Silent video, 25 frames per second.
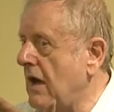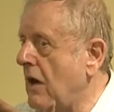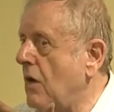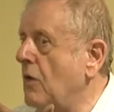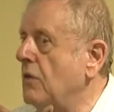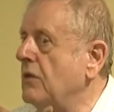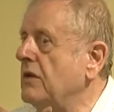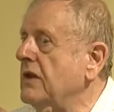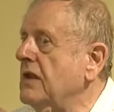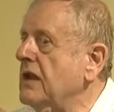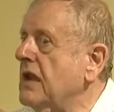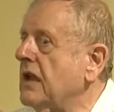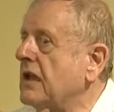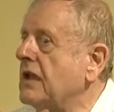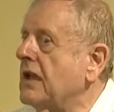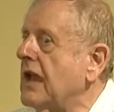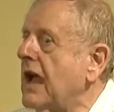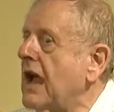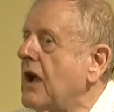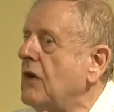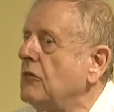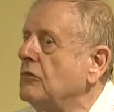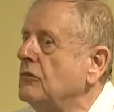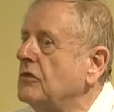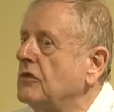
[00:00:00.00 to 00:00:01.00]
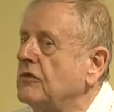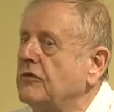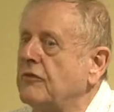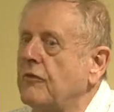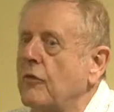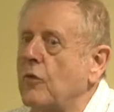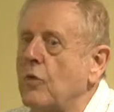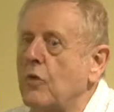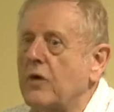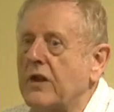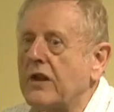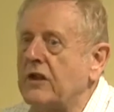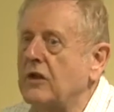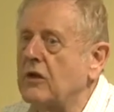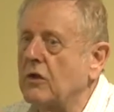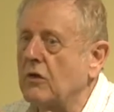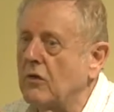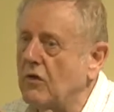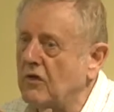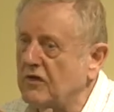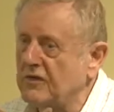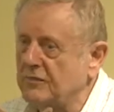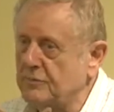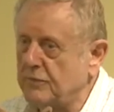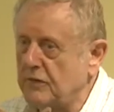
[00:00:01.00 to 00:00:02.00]
only accounted for in the
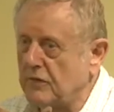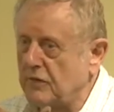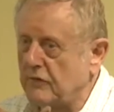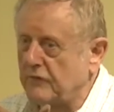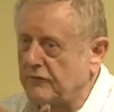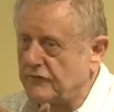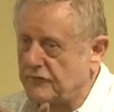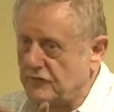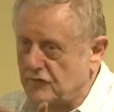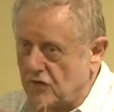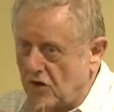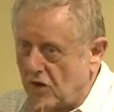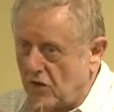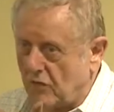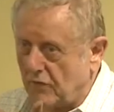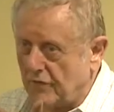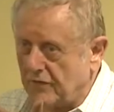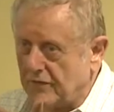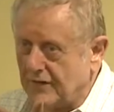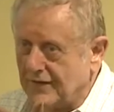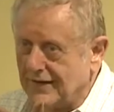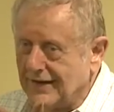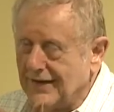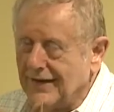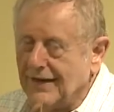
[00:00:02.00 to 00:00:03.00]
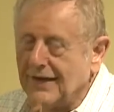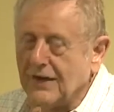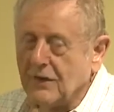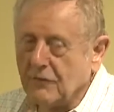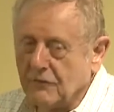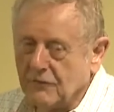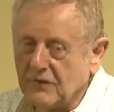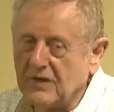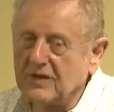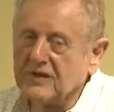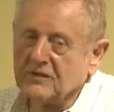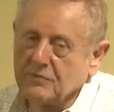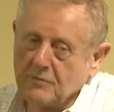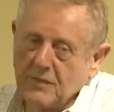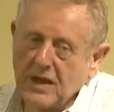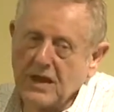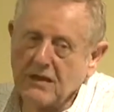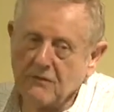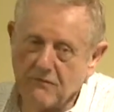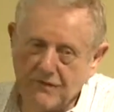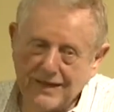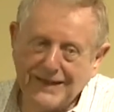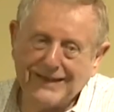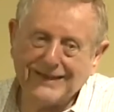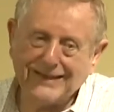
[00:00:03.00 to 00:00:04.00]
Gospel of John, which
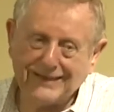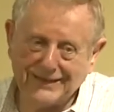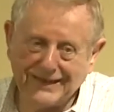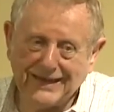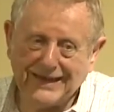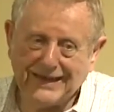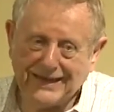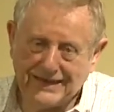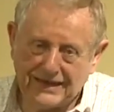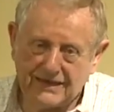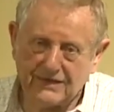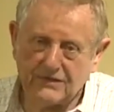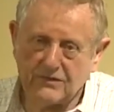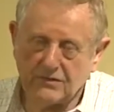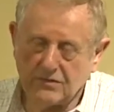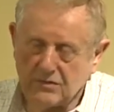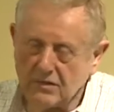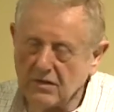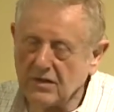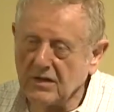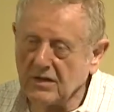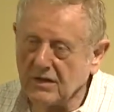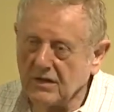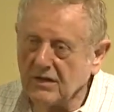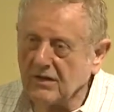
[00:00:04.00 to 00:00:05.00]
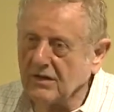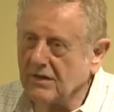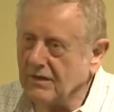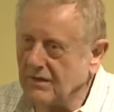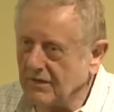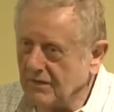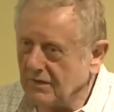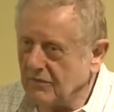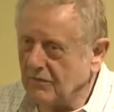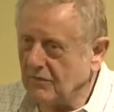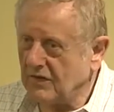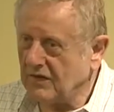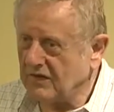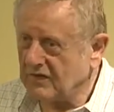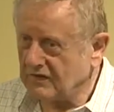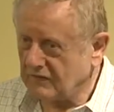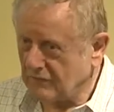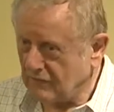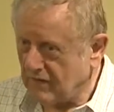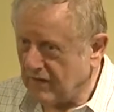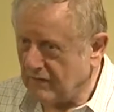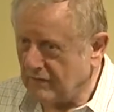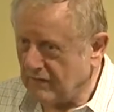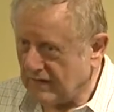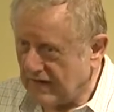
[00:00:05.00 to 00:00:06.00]
may well link it with
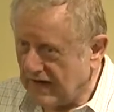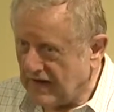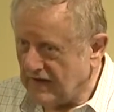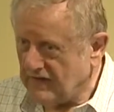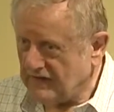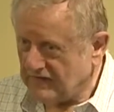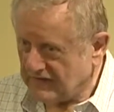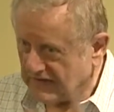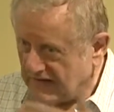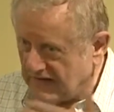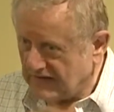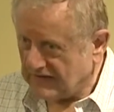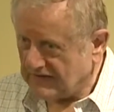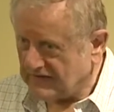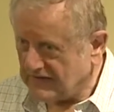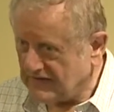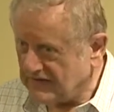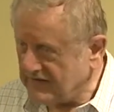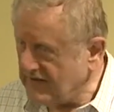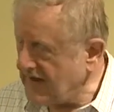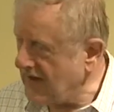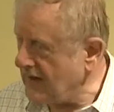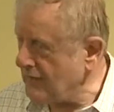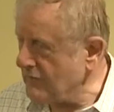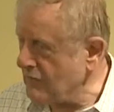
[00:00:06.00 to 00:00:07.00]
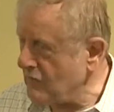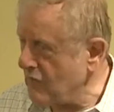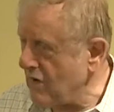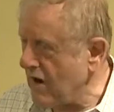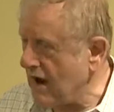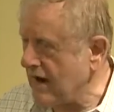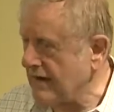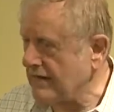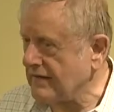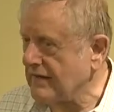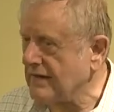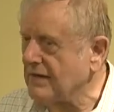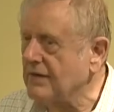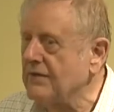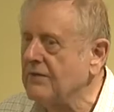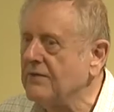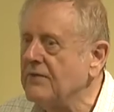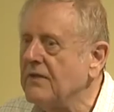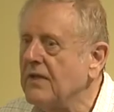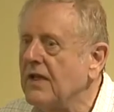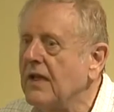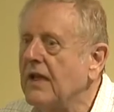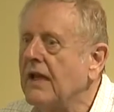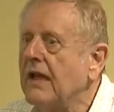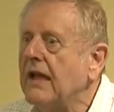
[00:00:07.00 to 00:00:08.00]
Revelation as the same writer,
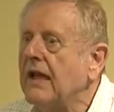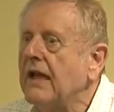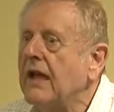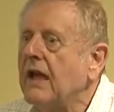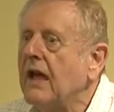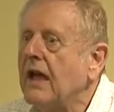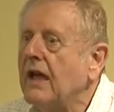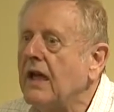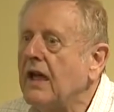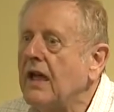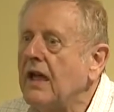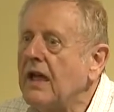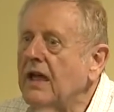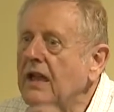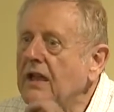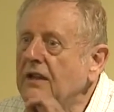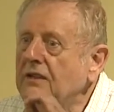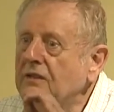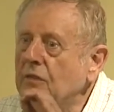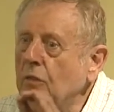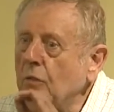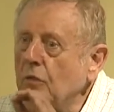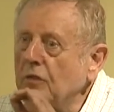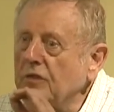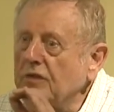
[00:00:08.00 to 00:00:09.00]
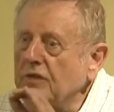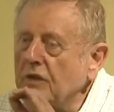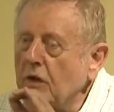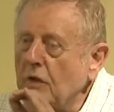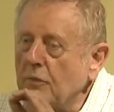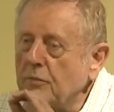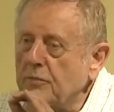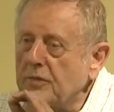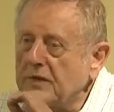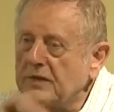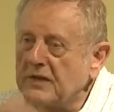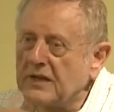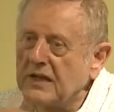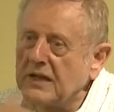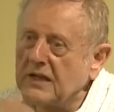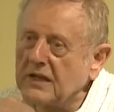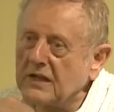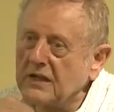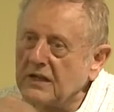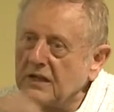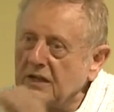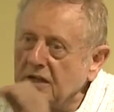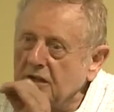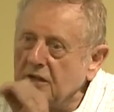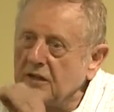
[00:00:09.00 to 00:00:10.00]
it's also
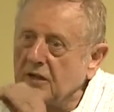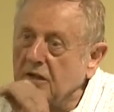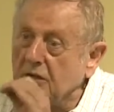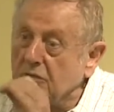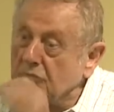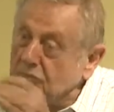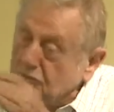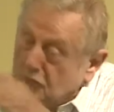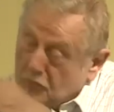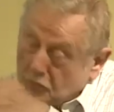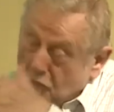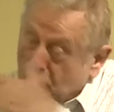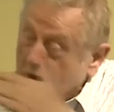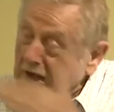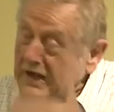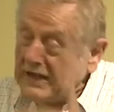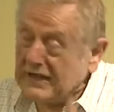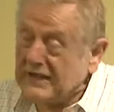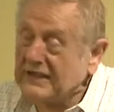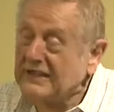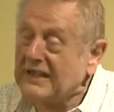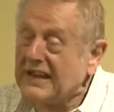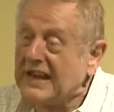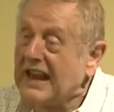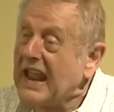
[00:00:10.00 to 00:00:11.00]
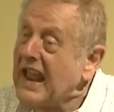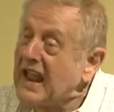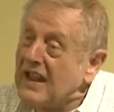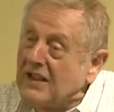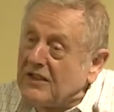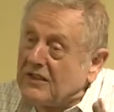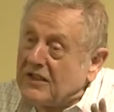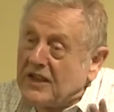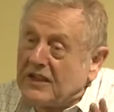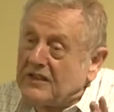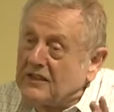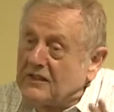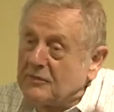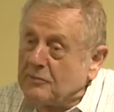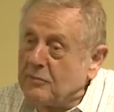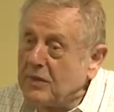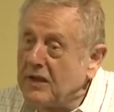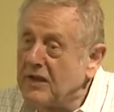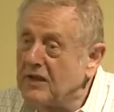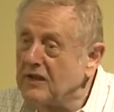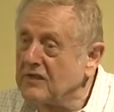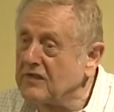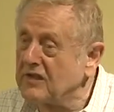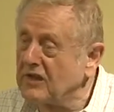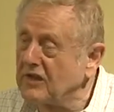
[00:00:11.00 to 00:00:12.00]
particularly the really the nail that's
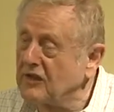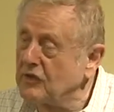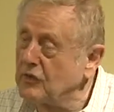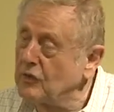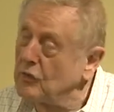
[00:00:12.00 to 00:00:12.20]
piercing